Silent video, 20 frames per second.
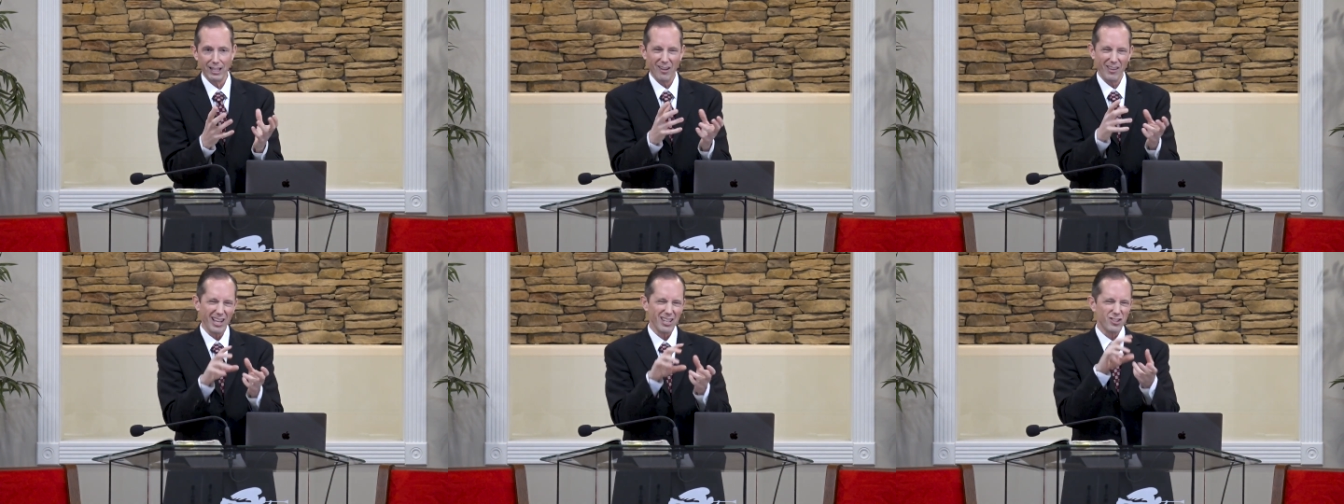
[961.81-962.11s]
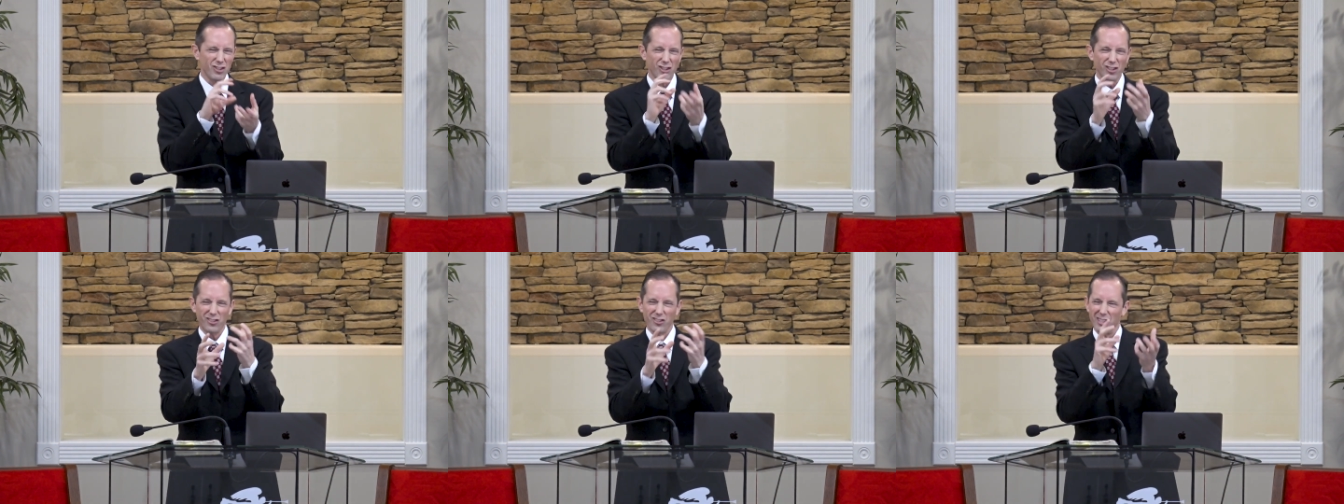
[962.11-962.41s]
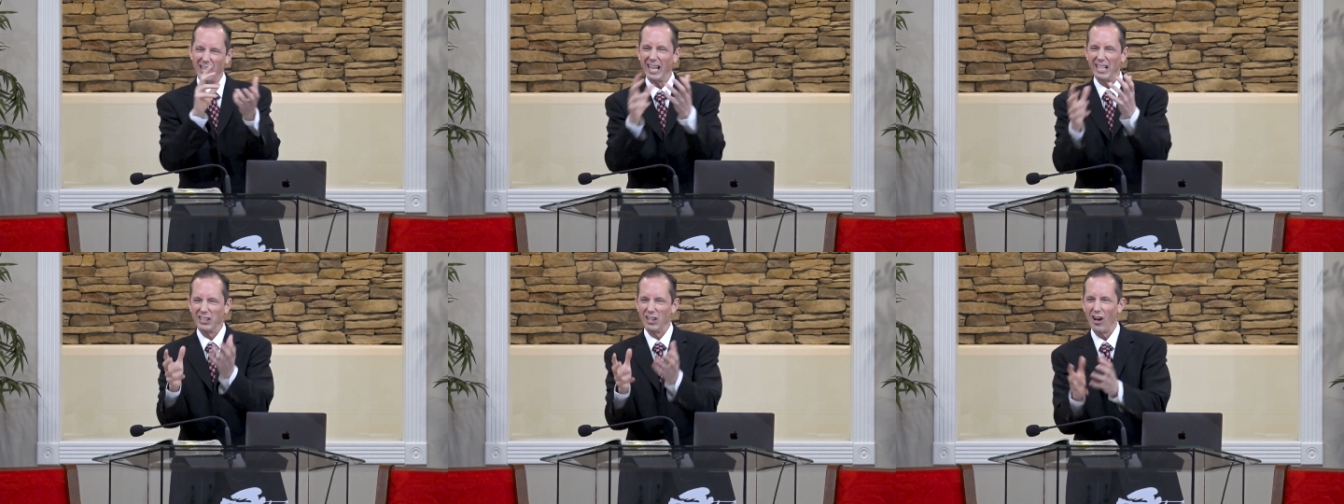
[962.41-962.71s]
Now, that's
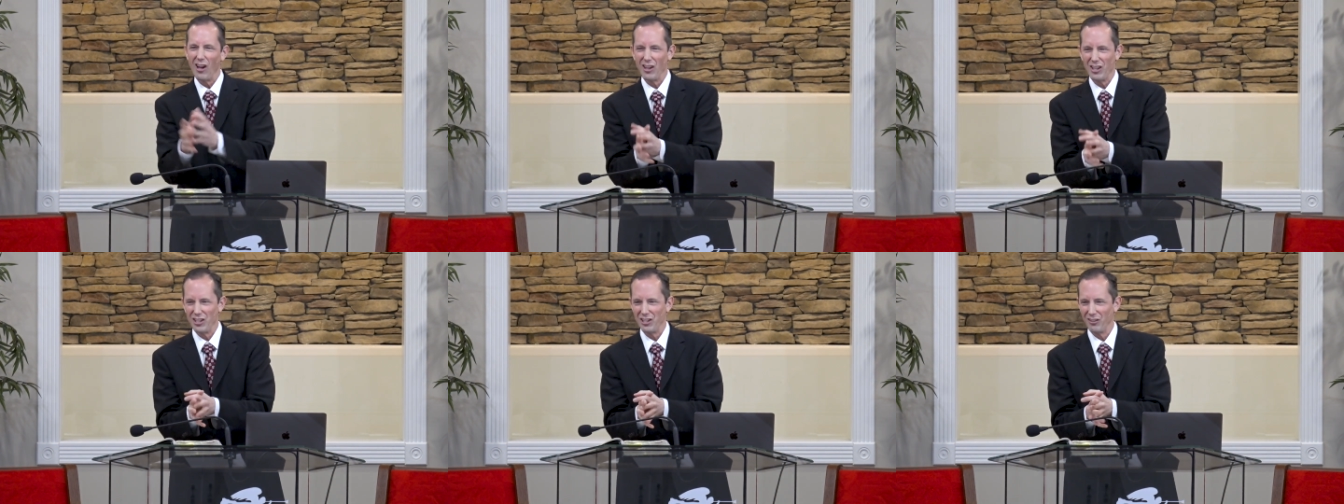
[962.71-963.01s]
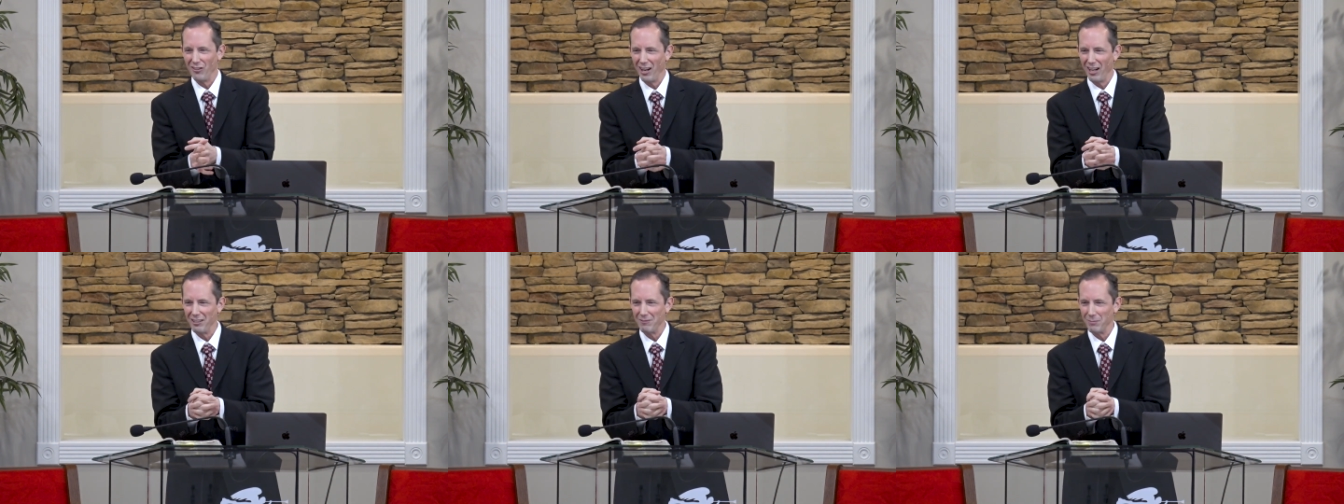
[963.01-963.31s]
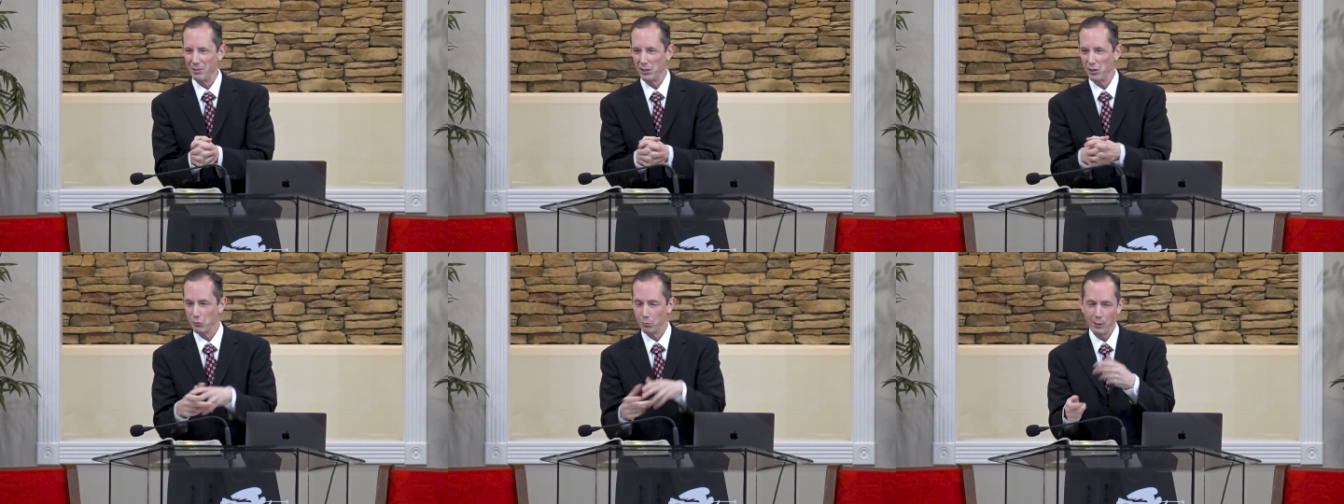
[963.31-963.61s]
just technology,
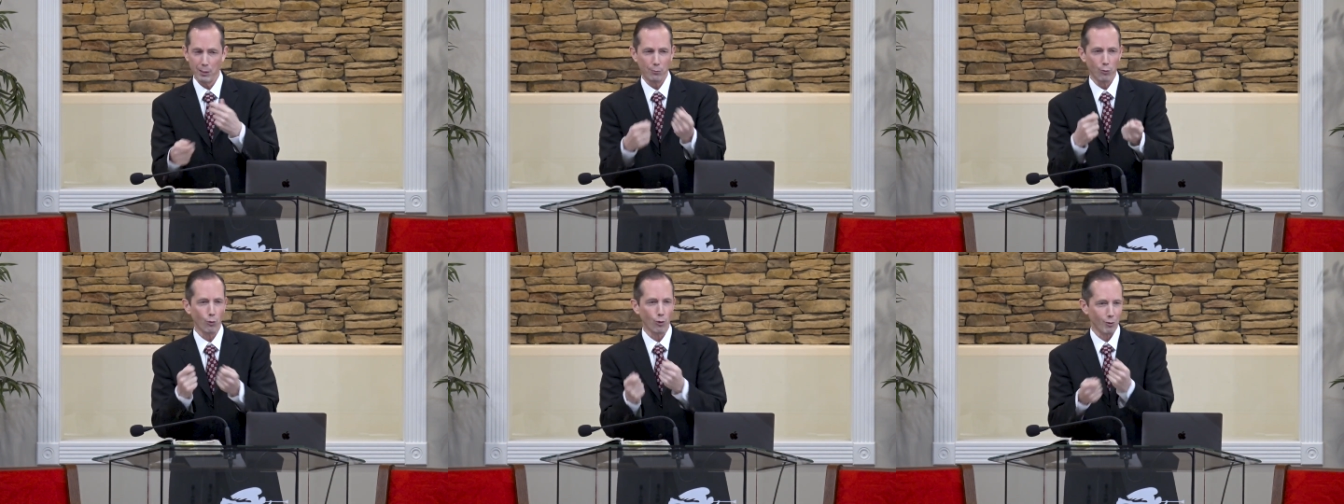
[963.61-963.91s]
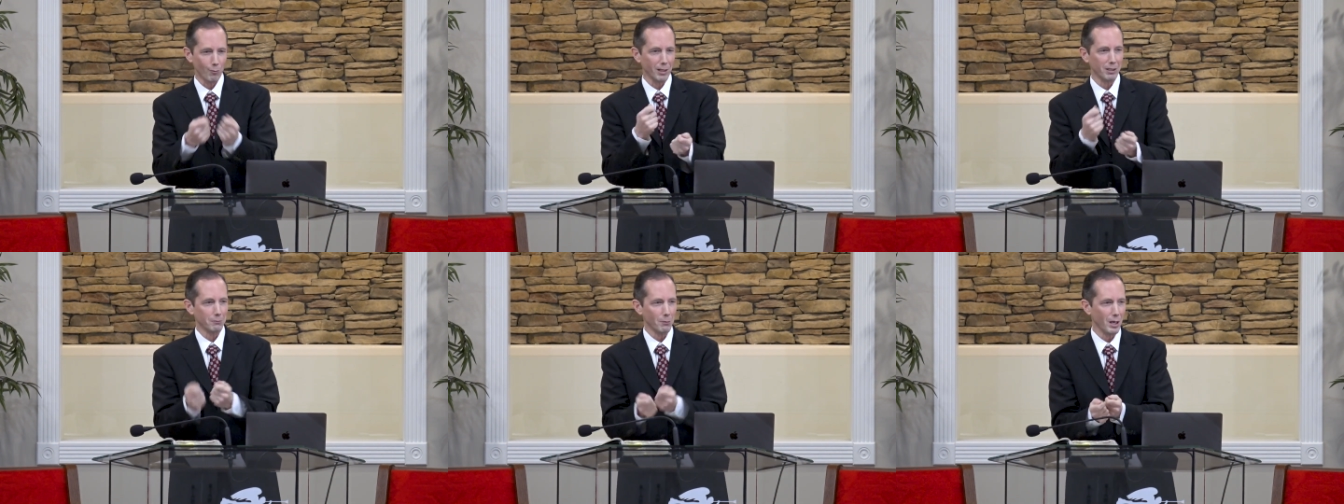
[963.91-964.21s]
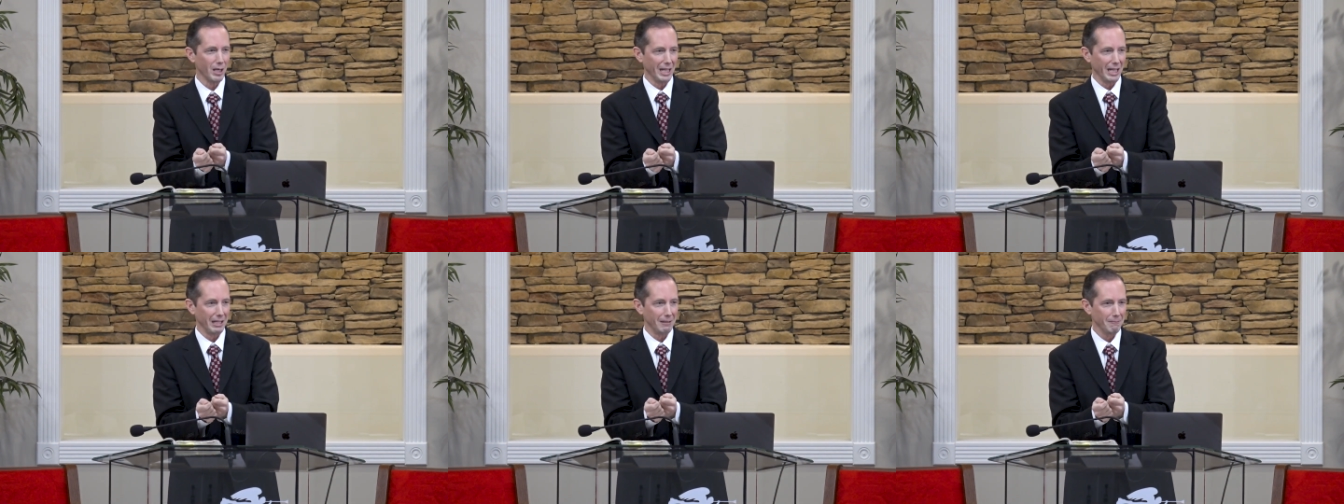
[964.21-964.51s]
right? Because people want to make
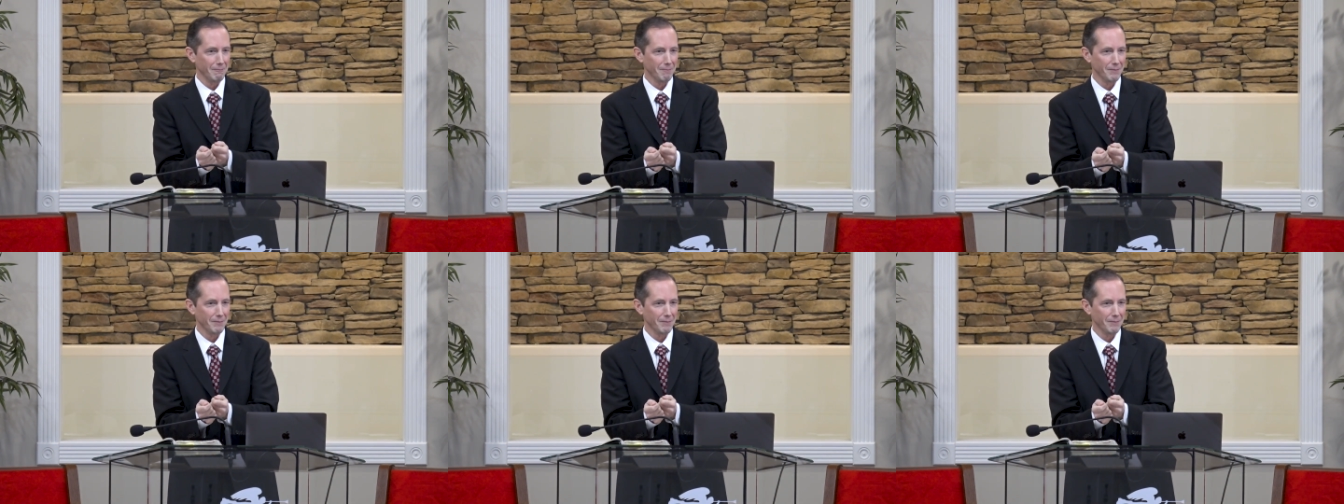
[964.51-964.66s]
money.